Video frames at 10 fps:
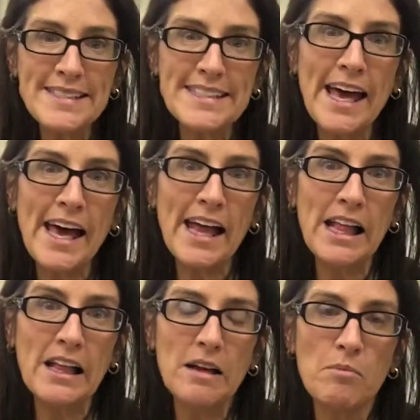we
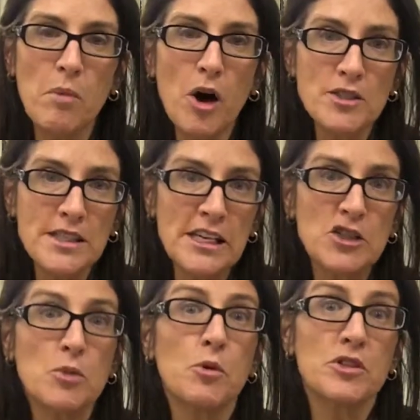sell
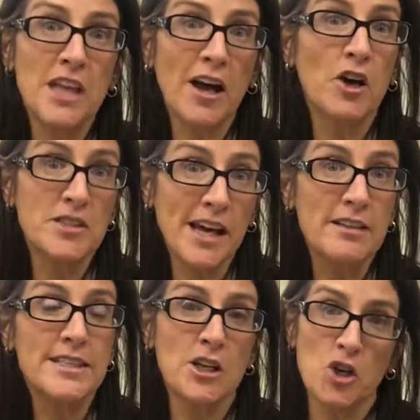mostly to boutique
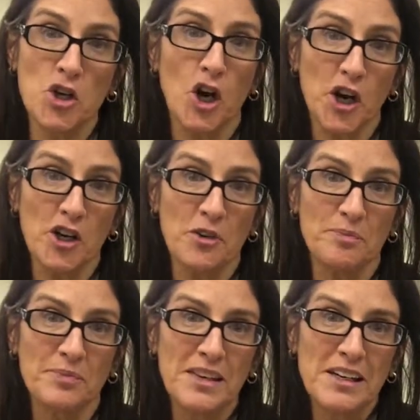hotels in New York,
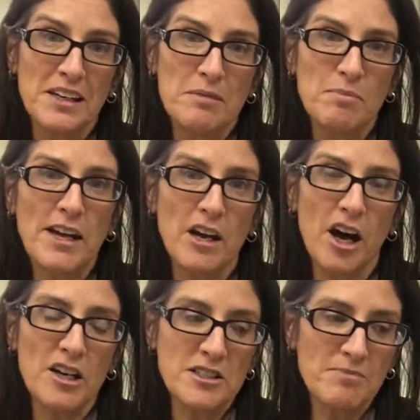
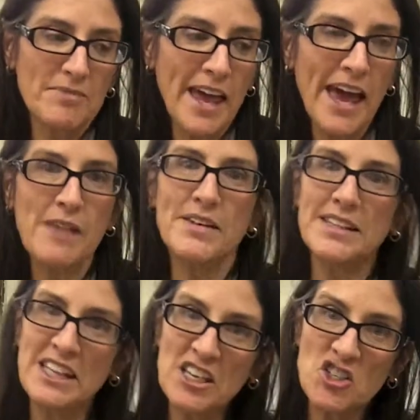because they have
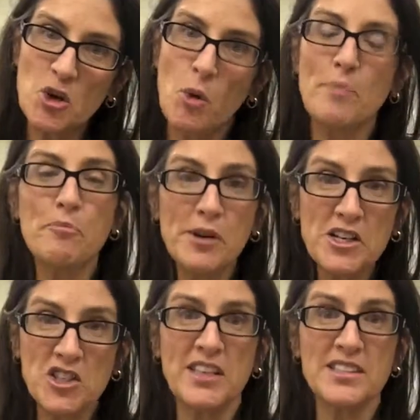a niche who
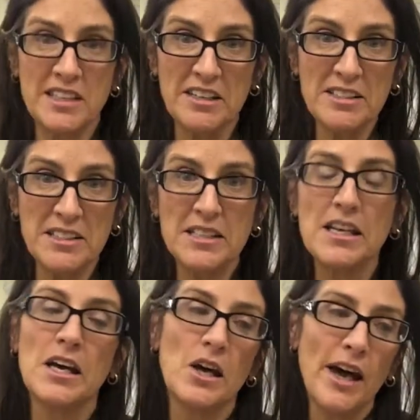appreciates this,
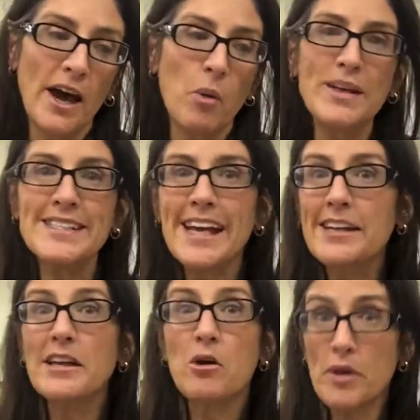and we
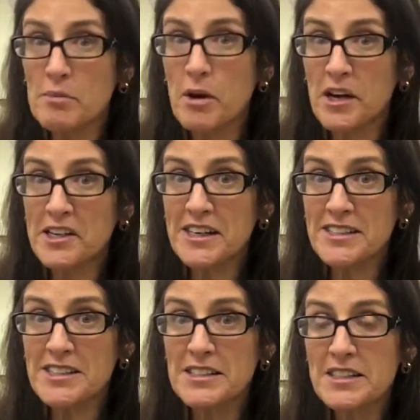sell in the green
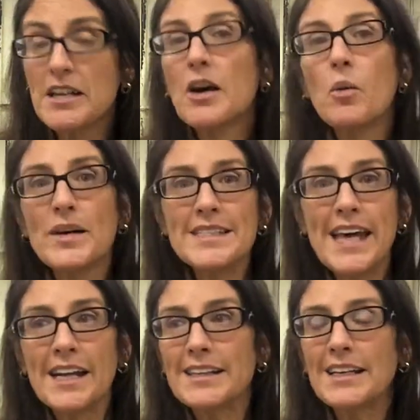markets, we
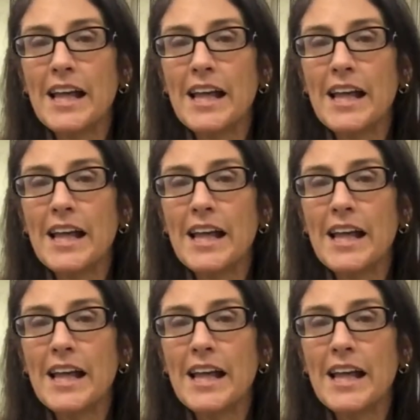sell in